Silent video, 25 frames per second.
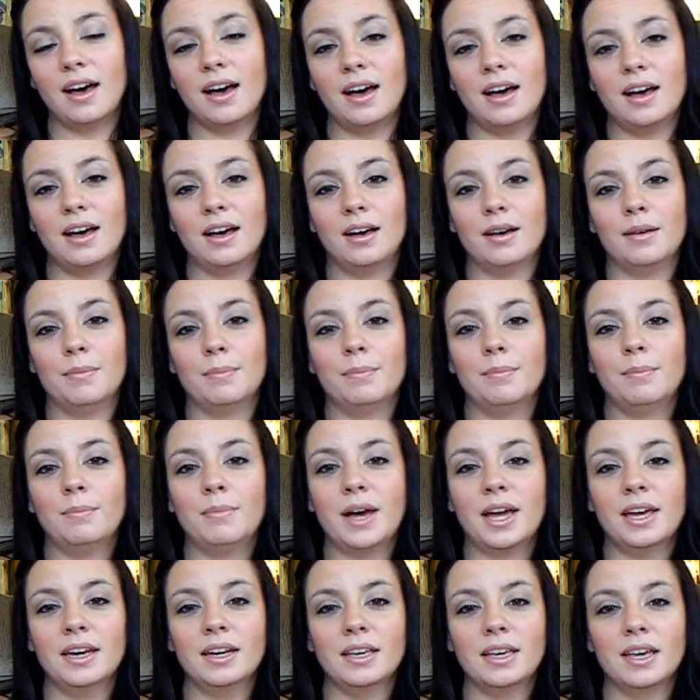Um,
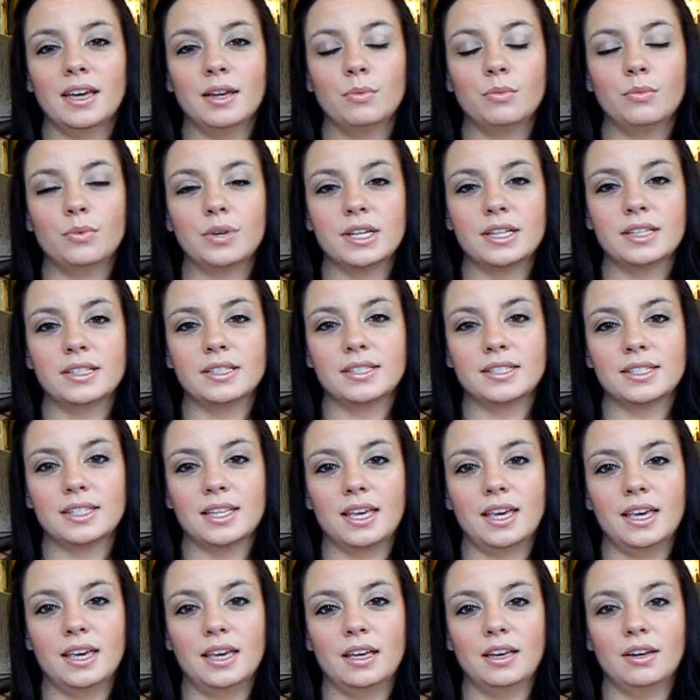Mine Again was
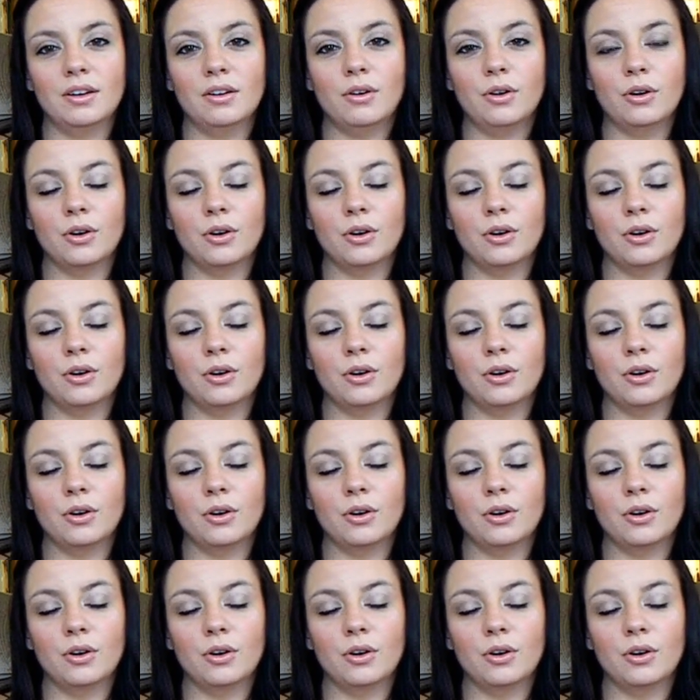in